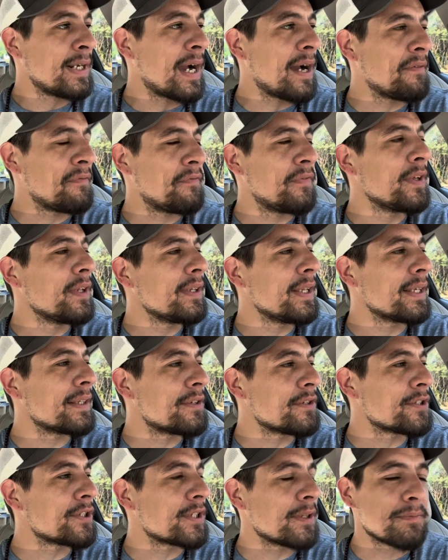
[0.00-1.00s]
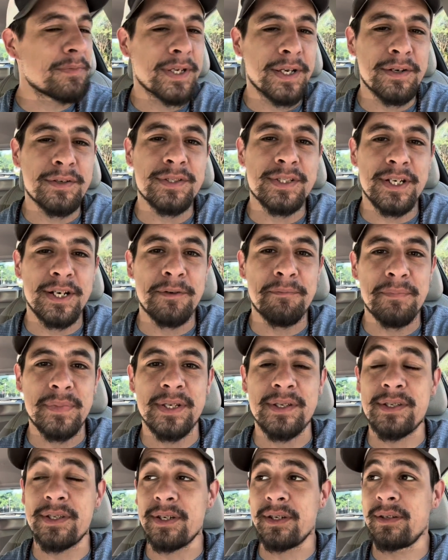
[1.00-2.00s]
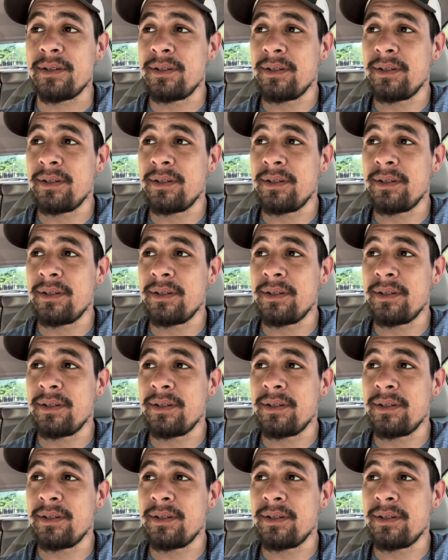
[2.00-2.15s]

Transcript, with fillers: I feel like there's something else that I'm missing.